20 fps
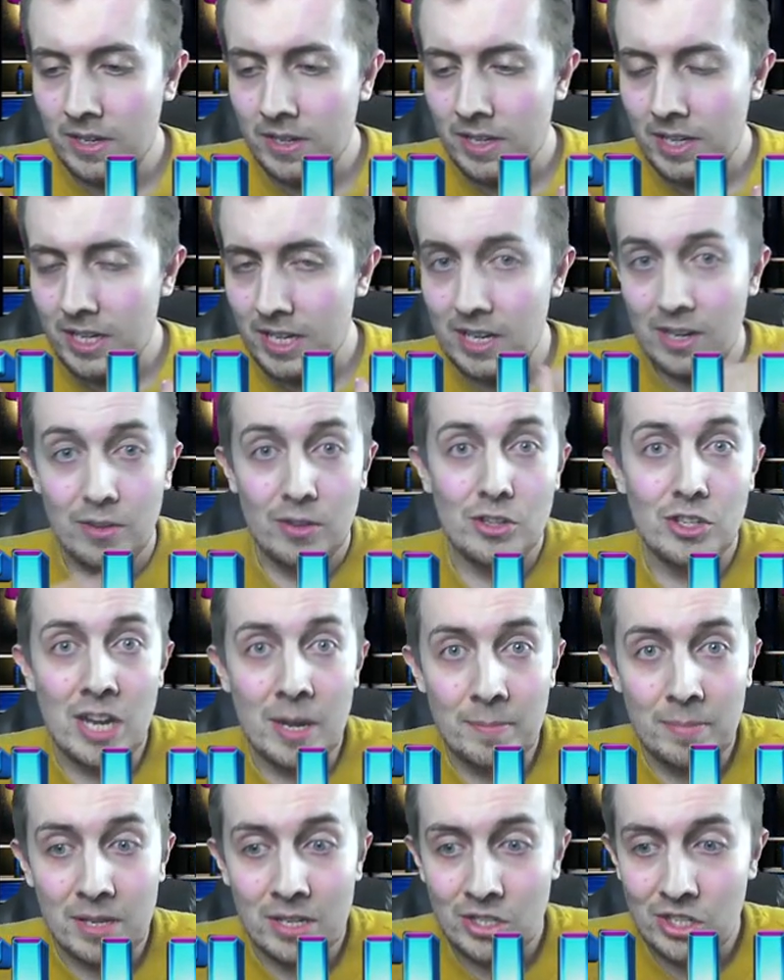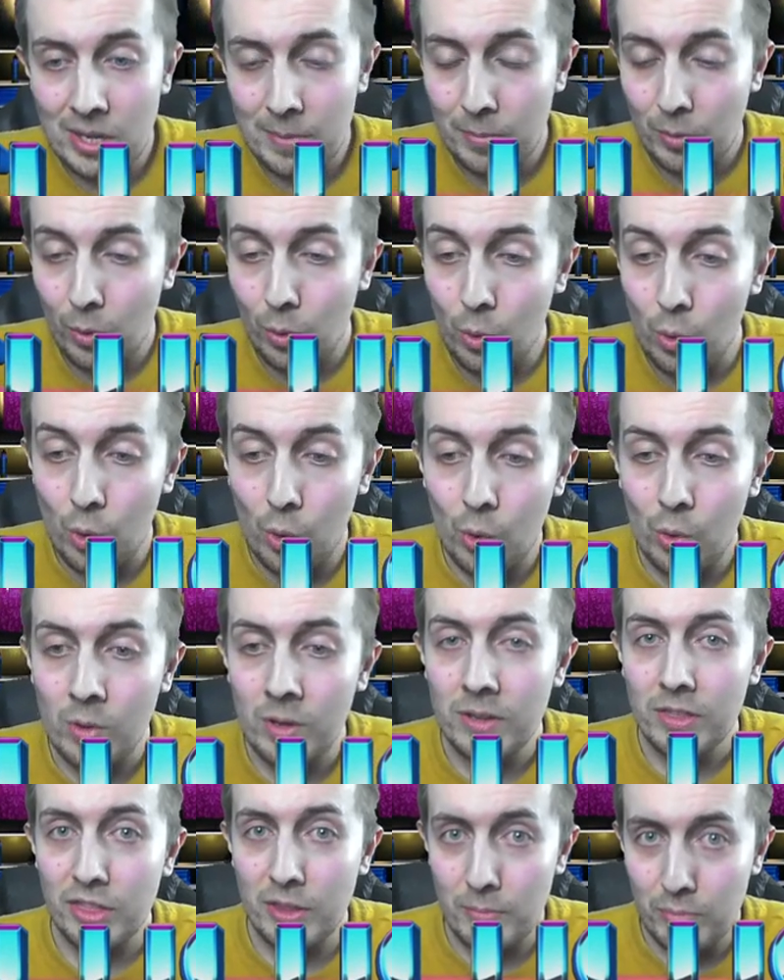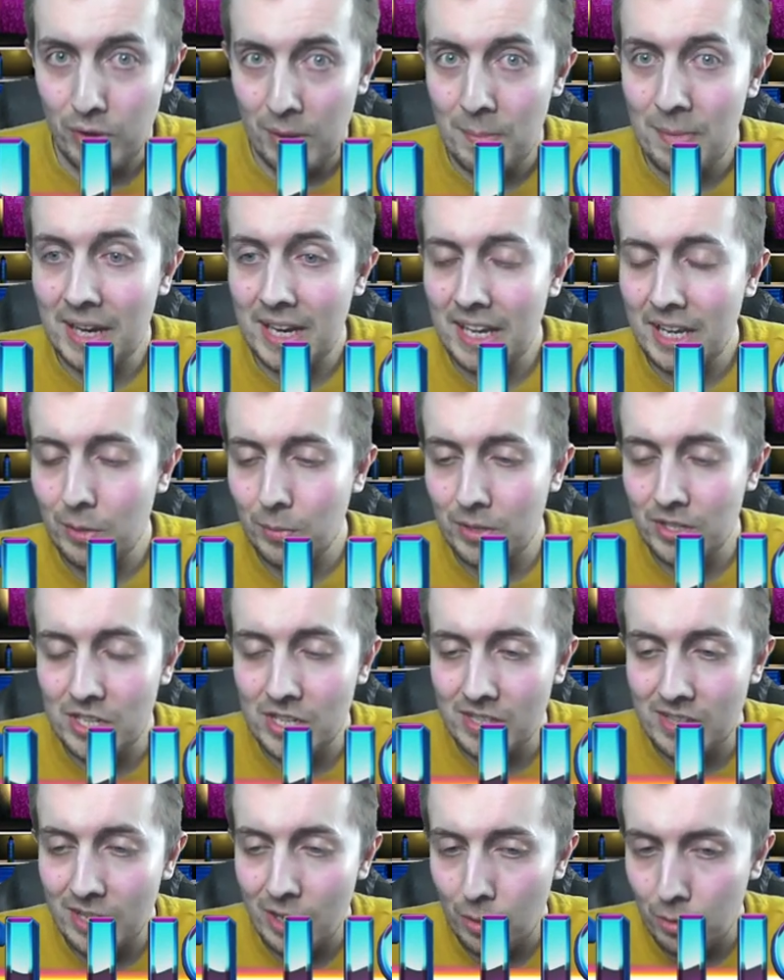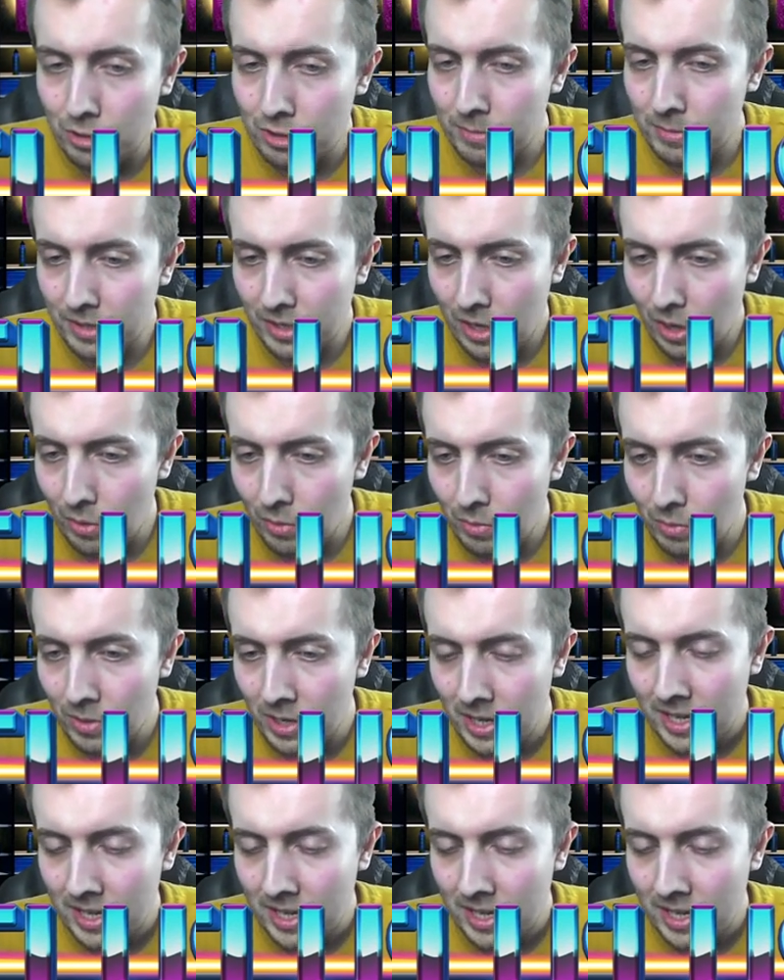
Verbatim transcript: you know the championship or the Premier League, which is the ultimate goal,